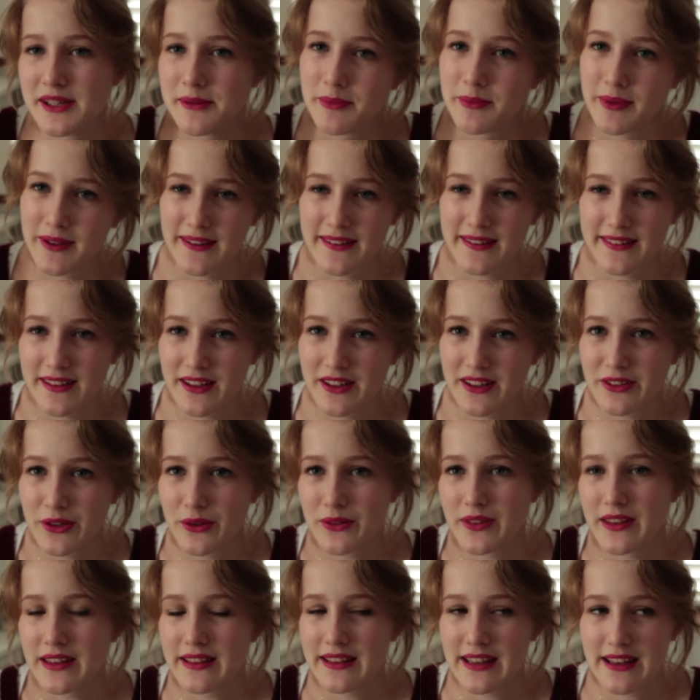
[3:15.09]
Because I
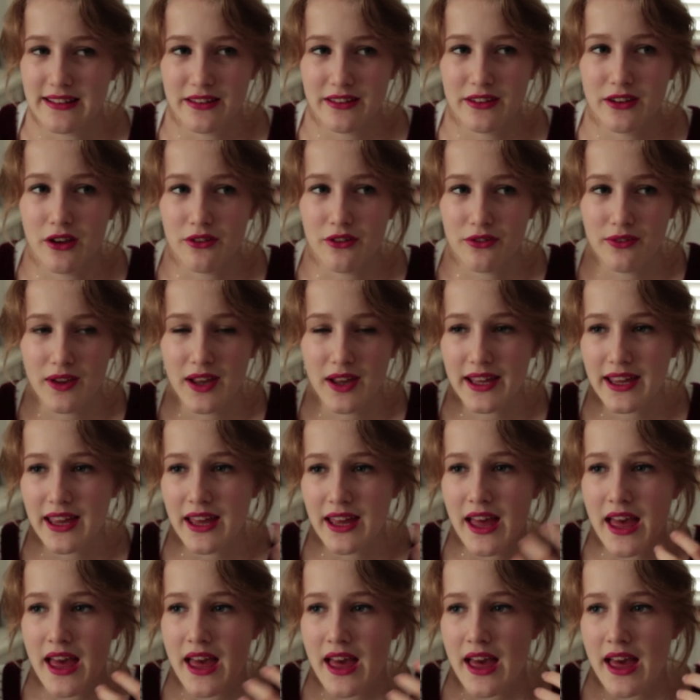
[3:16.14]
don't think there's enough like
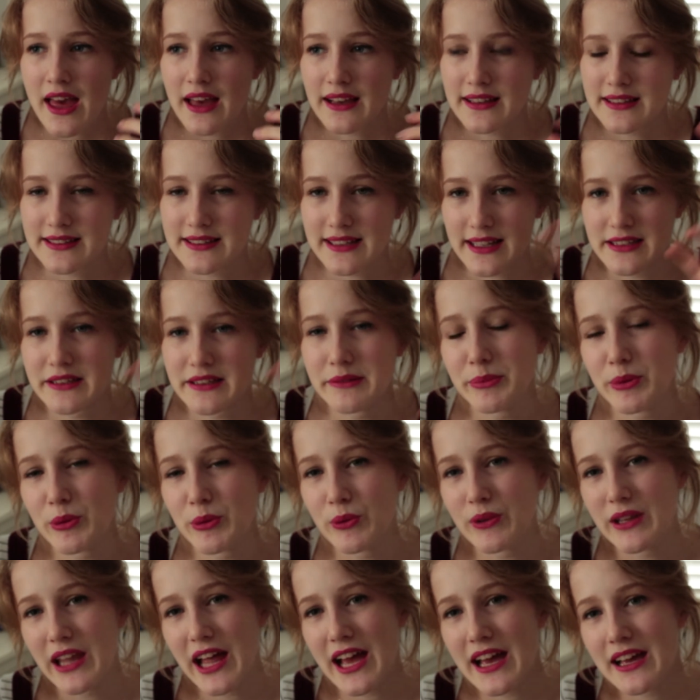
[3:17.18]

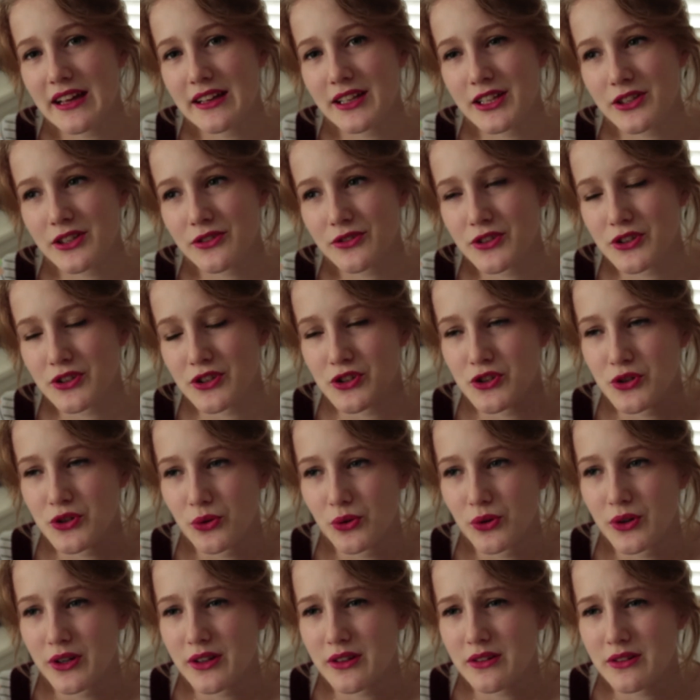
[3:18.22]
accessible layers
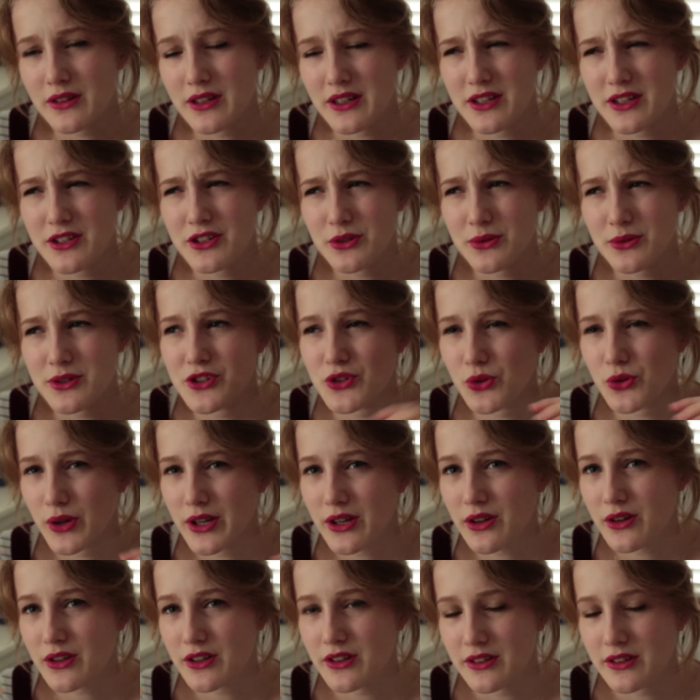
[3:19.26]
to enjoy
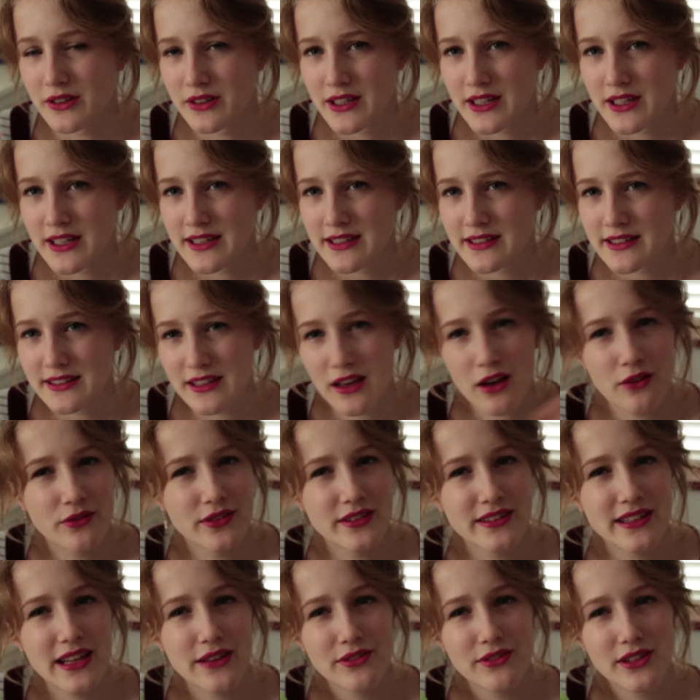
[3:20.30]
it on a
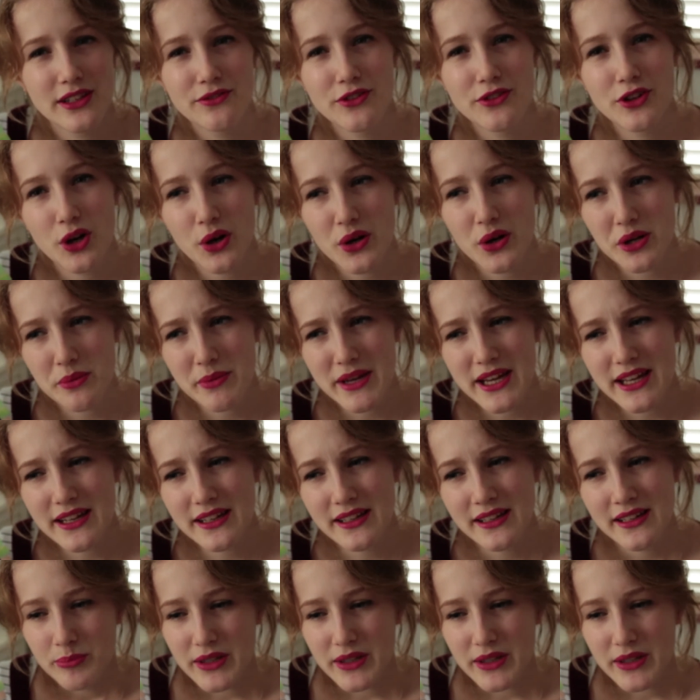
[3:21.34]
surface level, if you know what I mean.